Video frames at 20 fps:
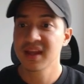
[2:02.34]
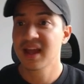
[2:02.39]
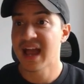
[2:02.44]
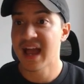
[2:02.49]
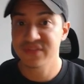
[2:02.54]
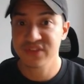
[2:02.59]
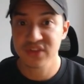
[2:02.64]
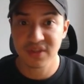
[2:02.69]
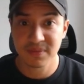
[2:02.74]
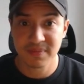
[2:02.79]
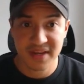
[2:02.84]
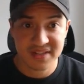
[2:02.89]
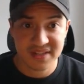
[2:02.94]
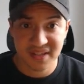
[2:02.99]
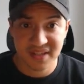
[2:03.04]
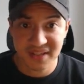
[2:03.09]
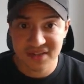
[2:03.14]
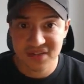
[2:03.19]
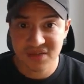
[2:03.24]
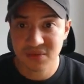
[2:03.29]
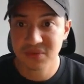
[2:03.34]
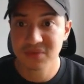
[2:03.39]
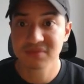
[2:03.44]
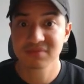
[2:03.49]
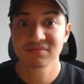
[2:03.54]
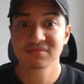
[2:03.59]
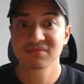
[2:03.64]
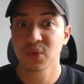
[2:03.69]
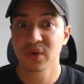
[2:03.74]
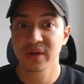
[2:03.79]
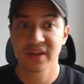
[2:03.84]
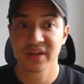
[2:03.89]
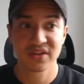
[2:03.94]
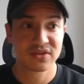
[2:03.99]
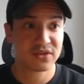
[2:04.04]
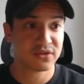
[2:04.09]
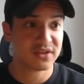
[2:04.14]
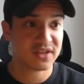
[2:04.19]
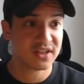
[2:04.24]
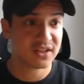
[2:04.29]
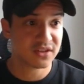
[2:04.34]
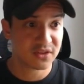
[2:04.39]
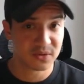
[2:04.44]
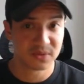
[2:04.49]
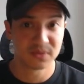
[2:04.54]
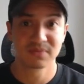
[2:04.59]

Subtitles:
after the basics, what else do you need to do?